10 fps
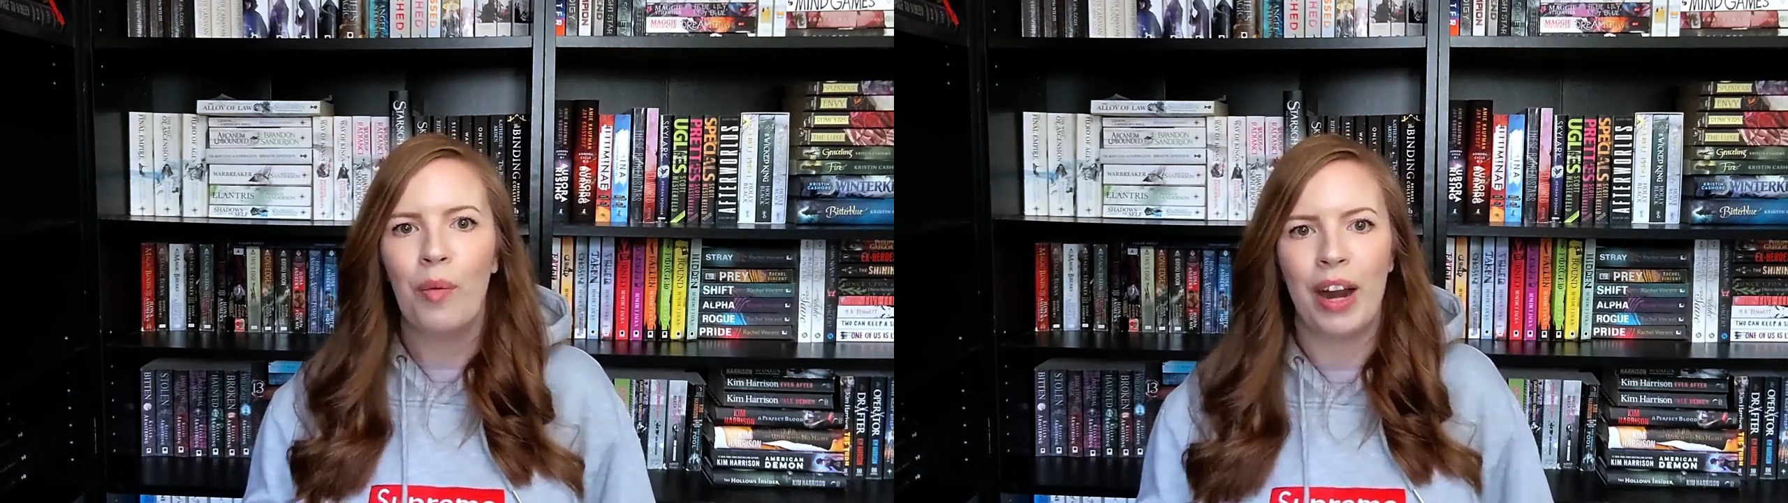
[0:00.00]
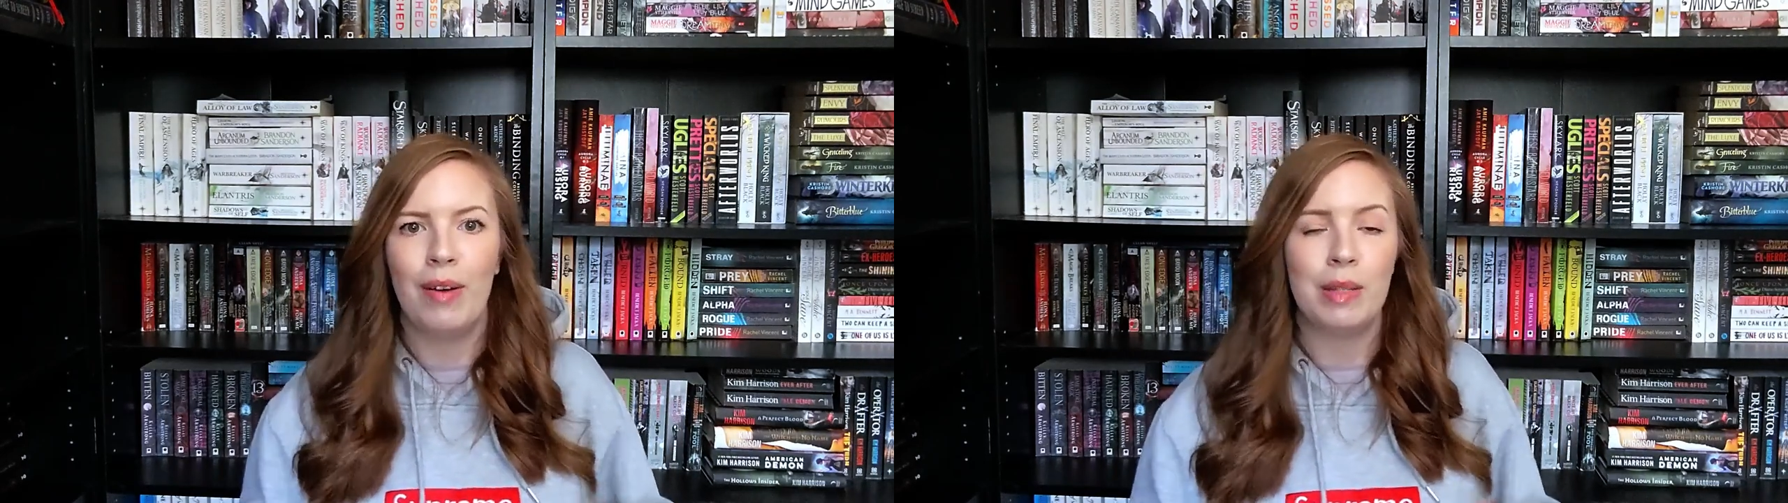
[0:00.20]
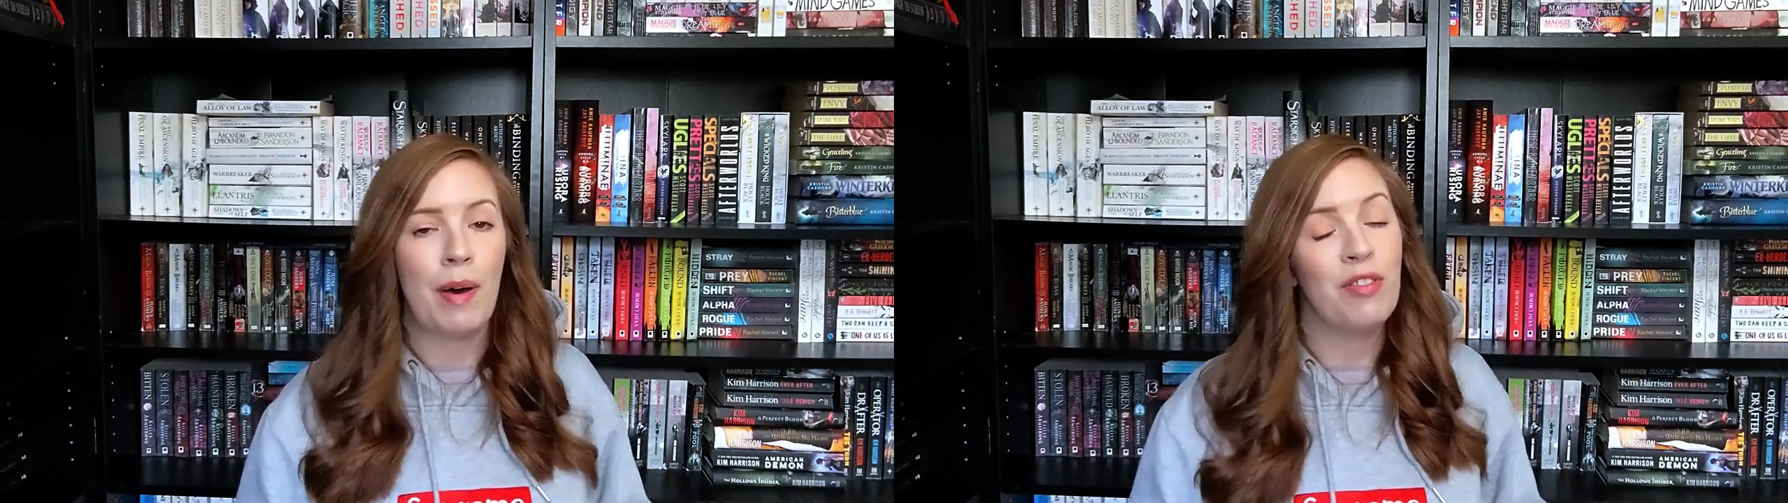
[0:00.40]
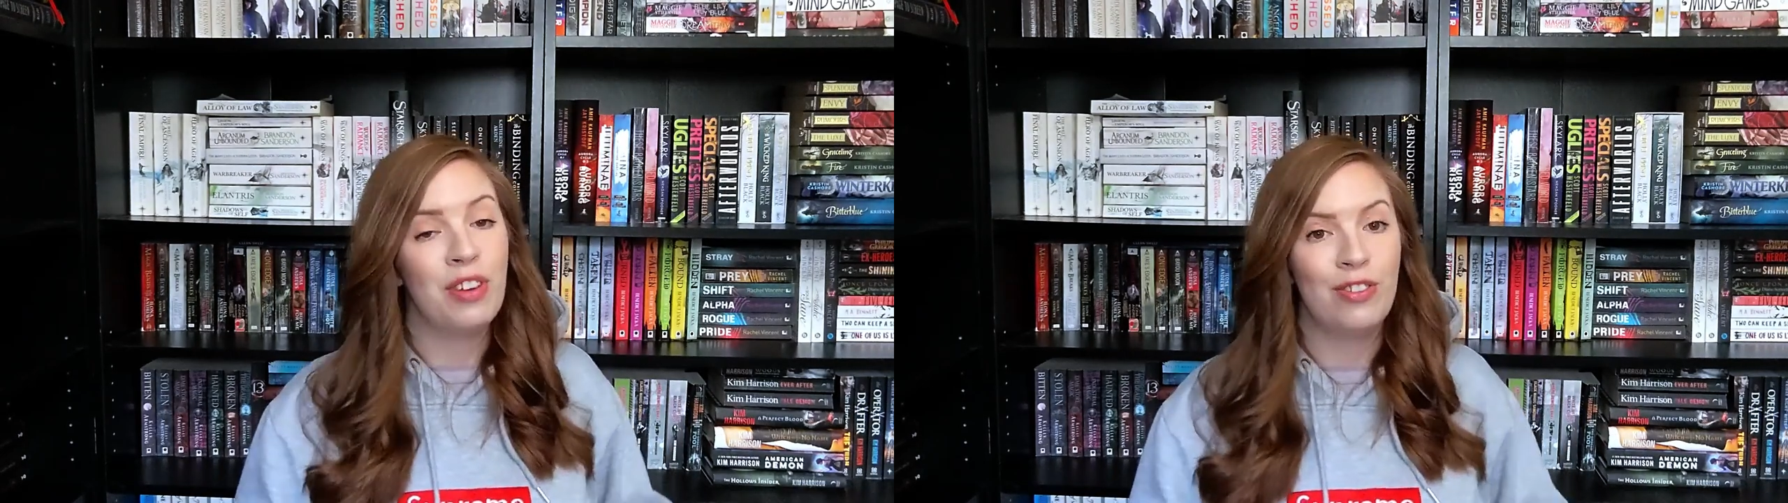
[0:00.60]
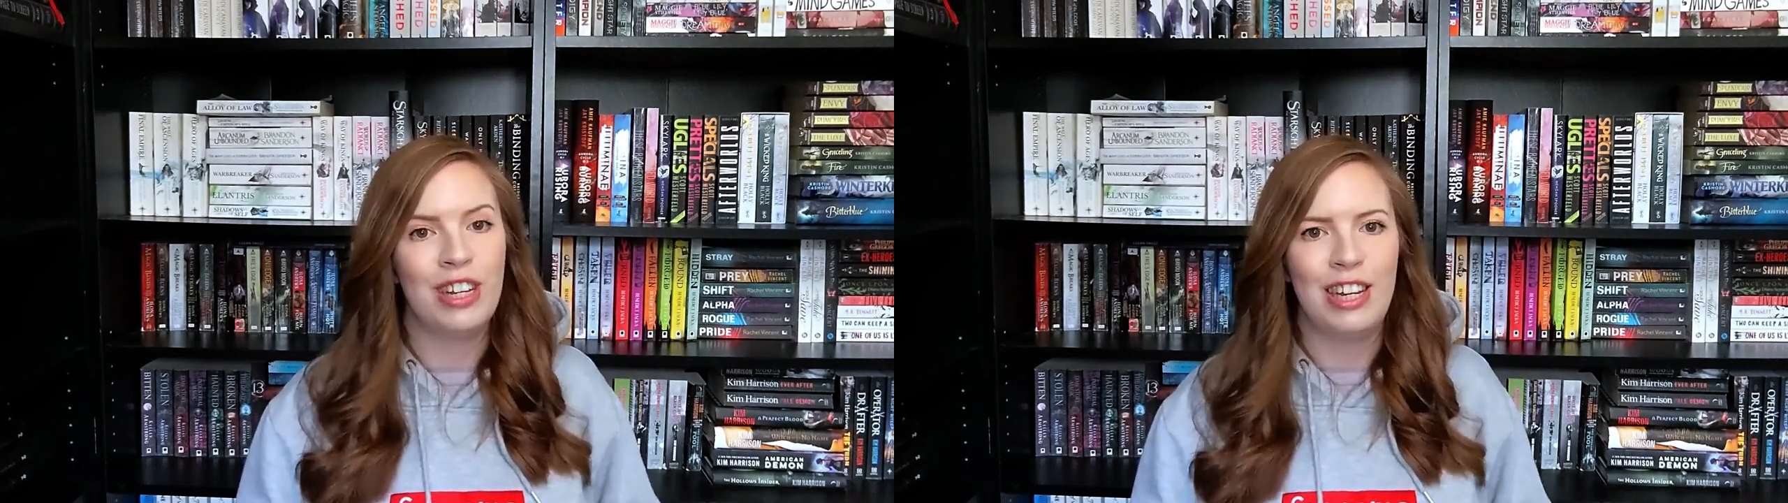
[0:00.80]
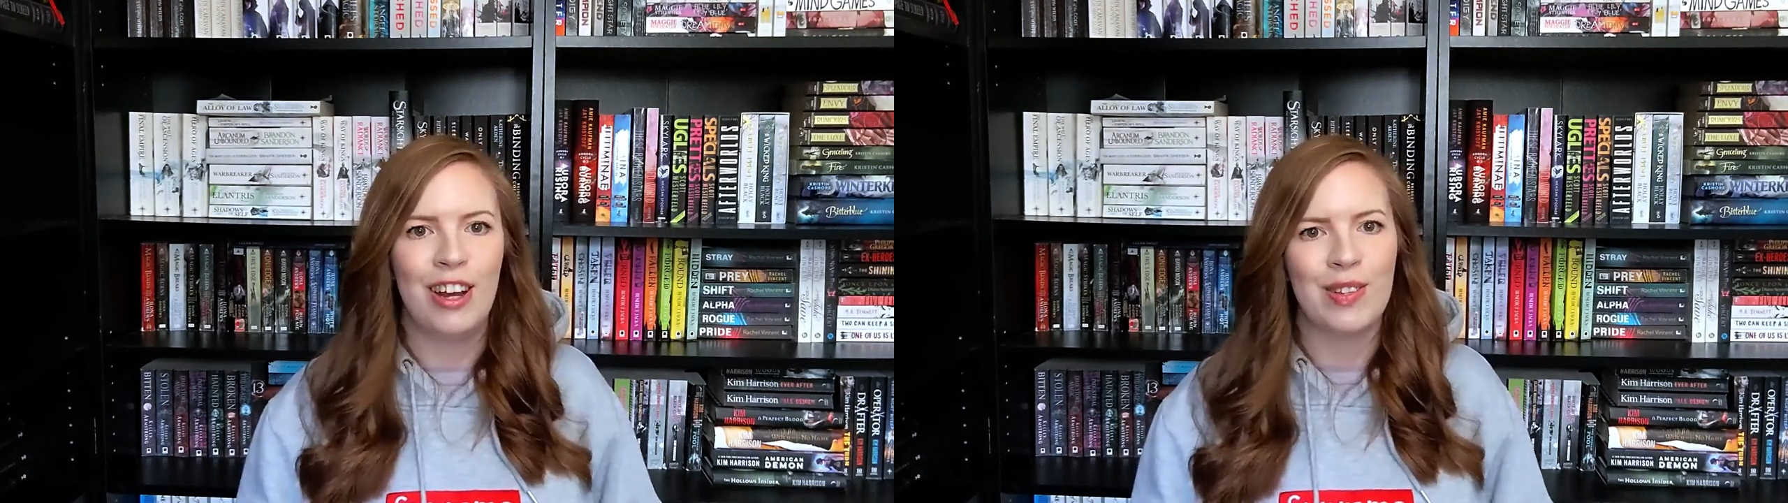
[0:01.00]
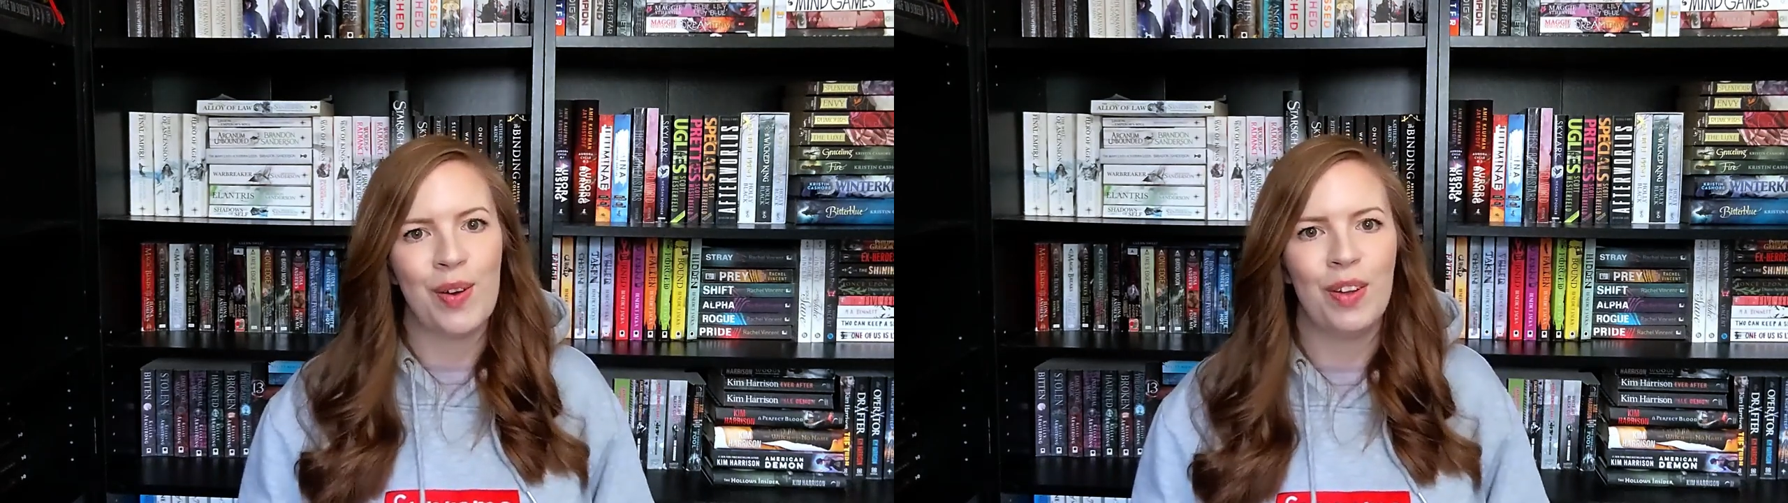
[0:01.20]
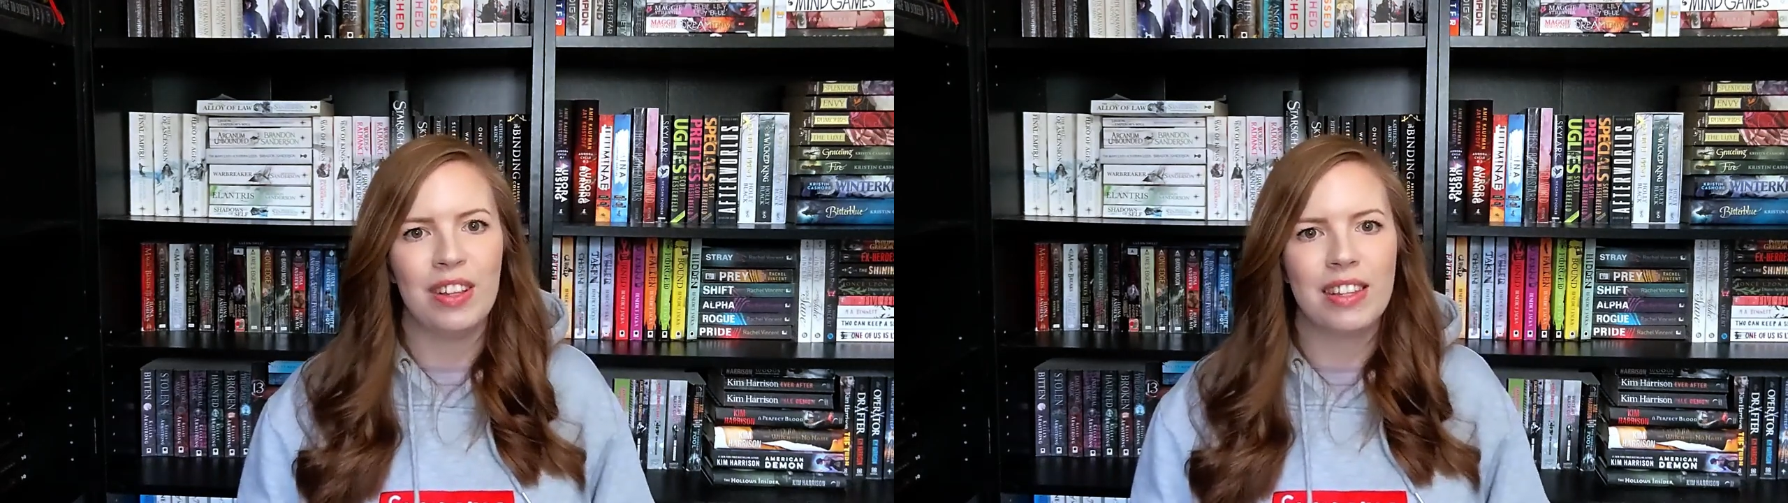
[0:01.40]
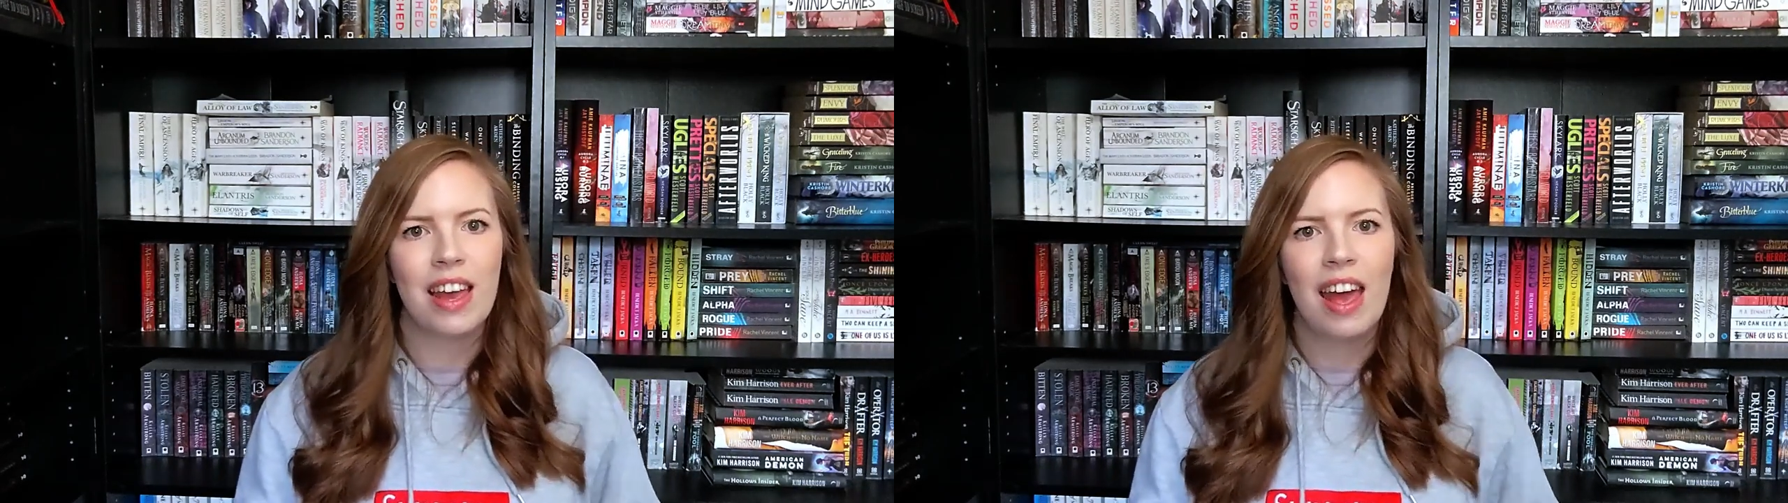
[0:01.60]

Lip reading: when I was about 15 years old.